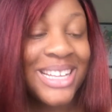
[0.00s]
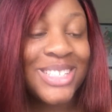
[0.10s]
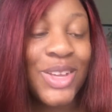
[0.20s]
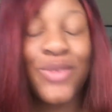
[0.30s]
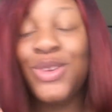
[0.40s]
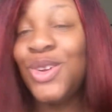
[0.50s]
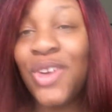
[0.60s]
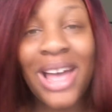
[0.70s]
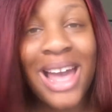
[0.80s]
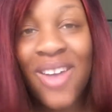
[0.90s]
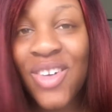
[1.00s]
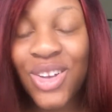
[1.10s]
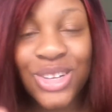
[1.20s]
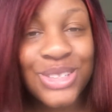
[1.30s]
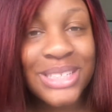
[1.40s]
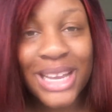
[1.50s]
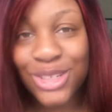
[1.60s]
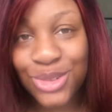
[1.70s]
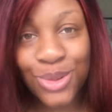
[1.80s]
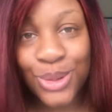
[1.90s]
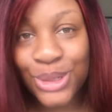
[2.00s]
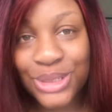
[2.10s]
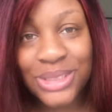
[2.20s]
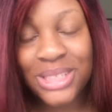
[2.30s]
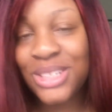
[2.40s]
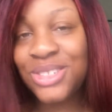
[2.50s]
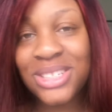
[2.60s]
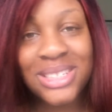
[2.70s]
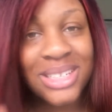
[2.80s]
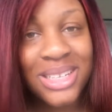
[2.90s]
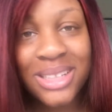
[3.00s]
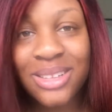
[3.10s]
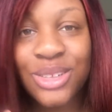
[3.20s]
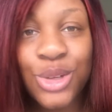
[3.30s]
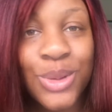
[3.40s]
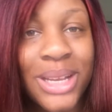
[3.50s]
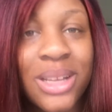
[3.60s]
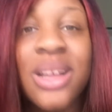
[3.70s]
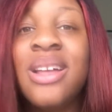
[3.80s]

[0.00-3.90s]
So if you don't have all those extra oils and you just need a little quick